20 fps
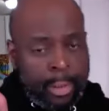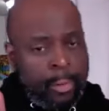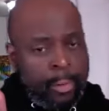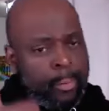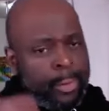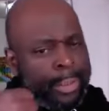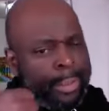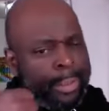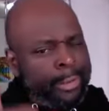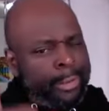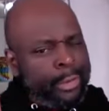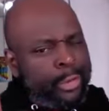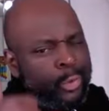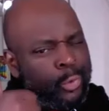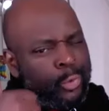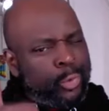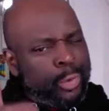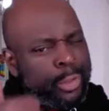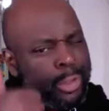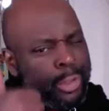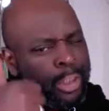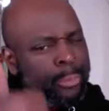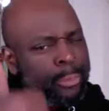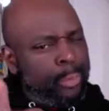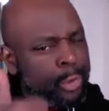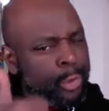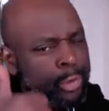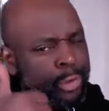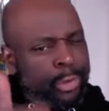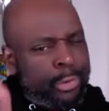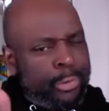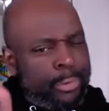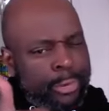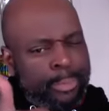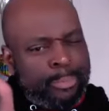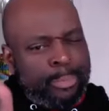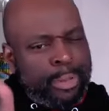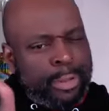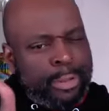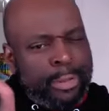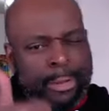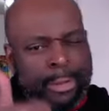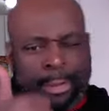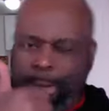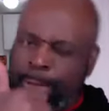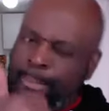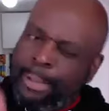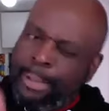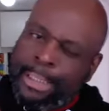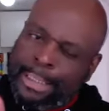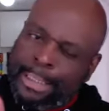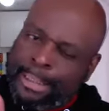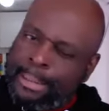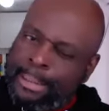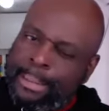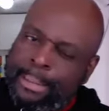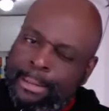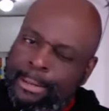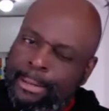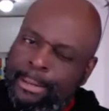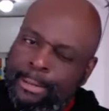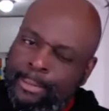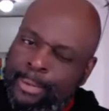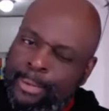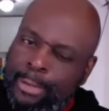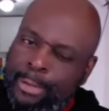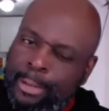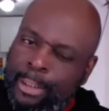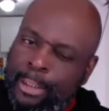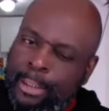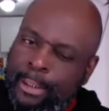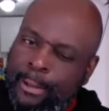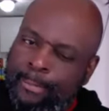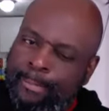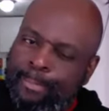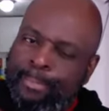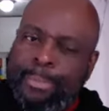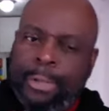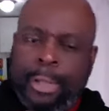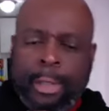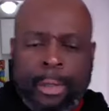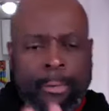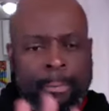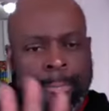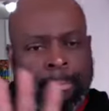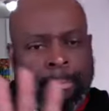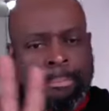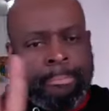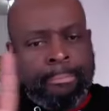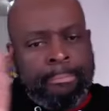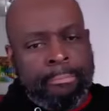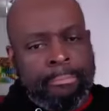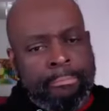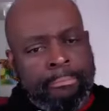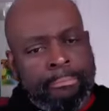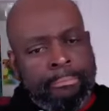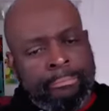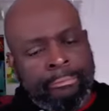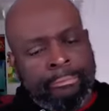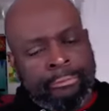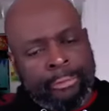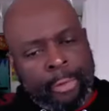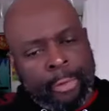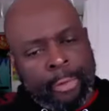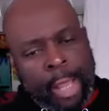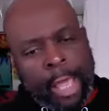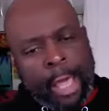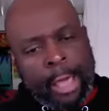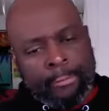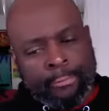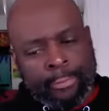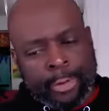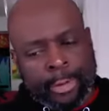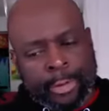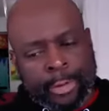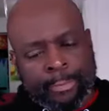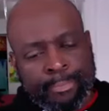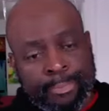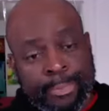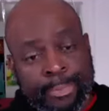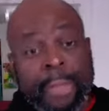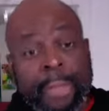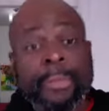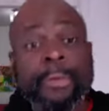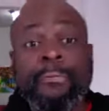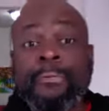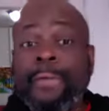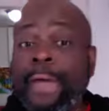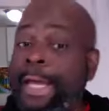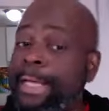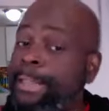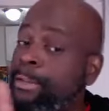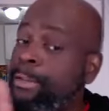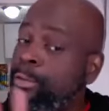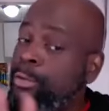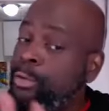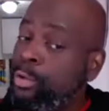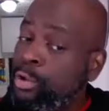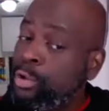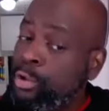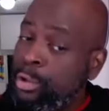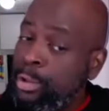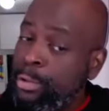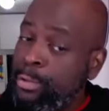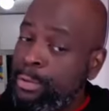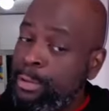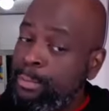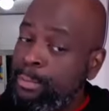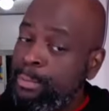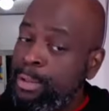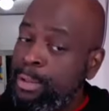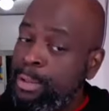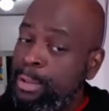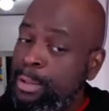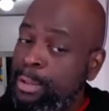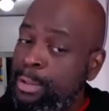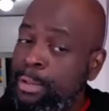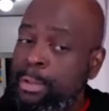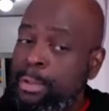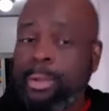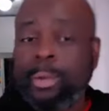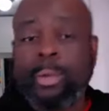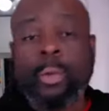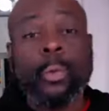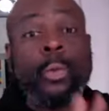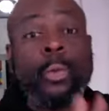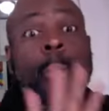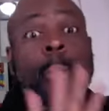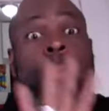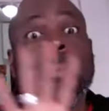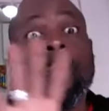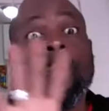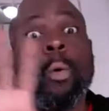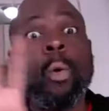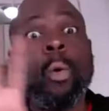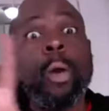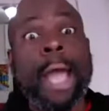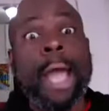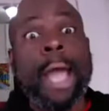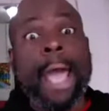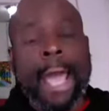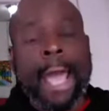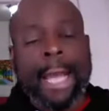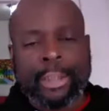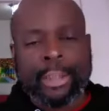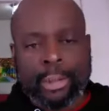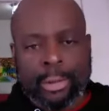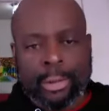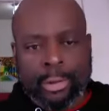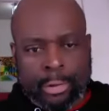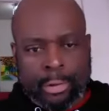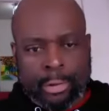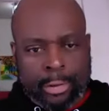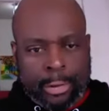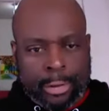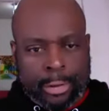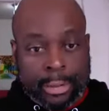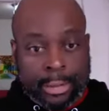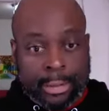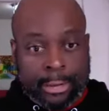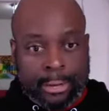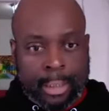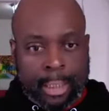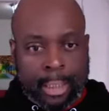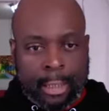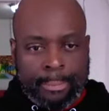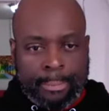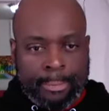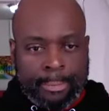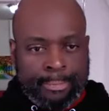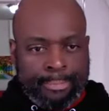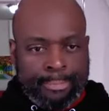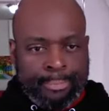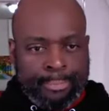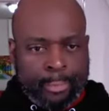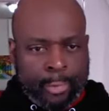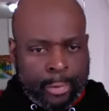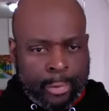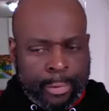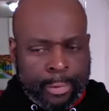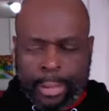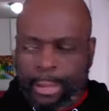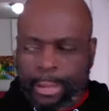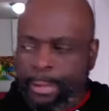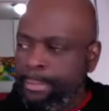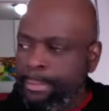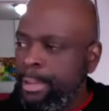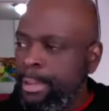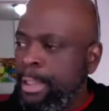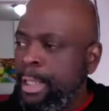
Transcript: We usually keep our shutter speed at about a 60th of a second for average. The faster your shutter speed is, the more action you're gonna stop, all right?